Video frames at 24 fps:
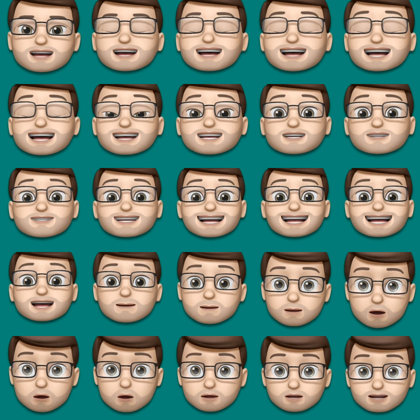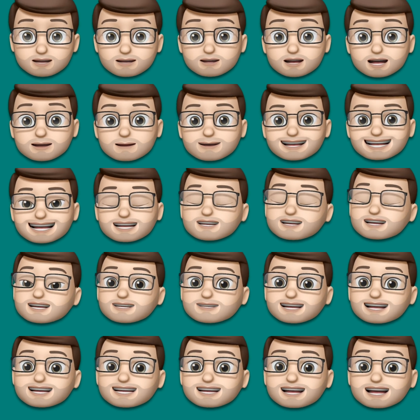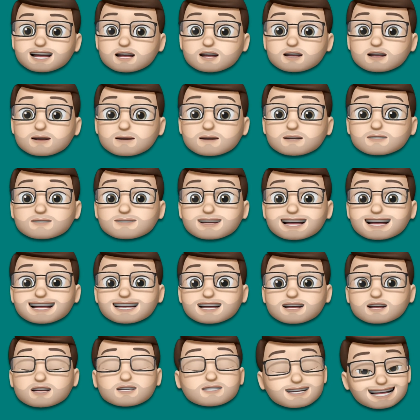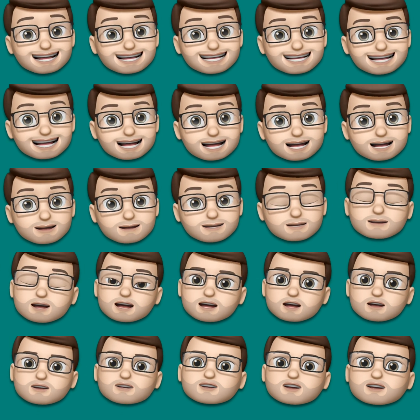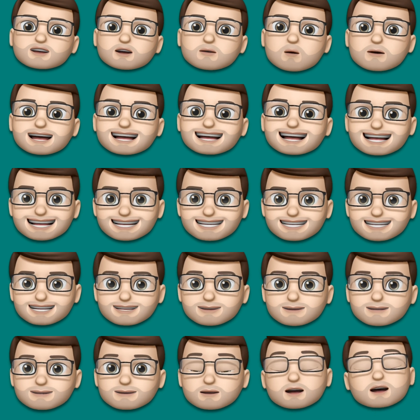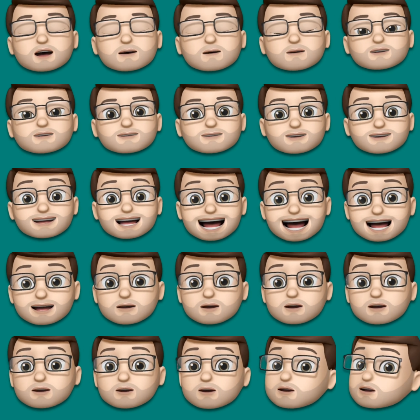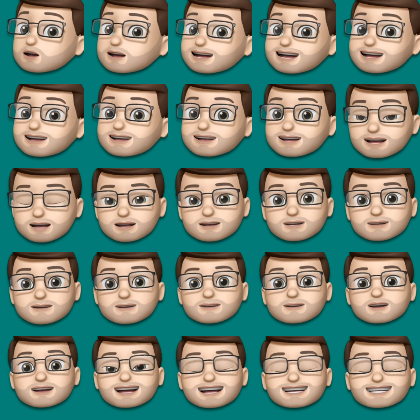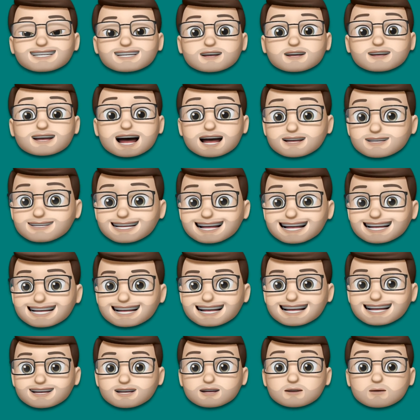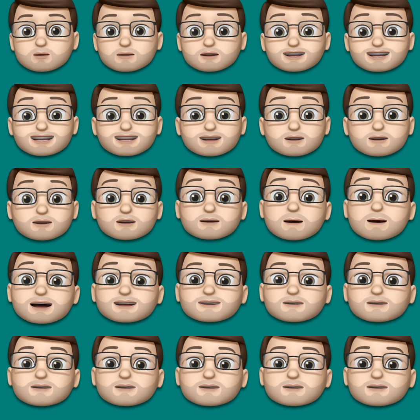It's really important that I make this rectangle a bright green colour, and I'll show you why later. But for now, all you need to know is that that rectangle will soon be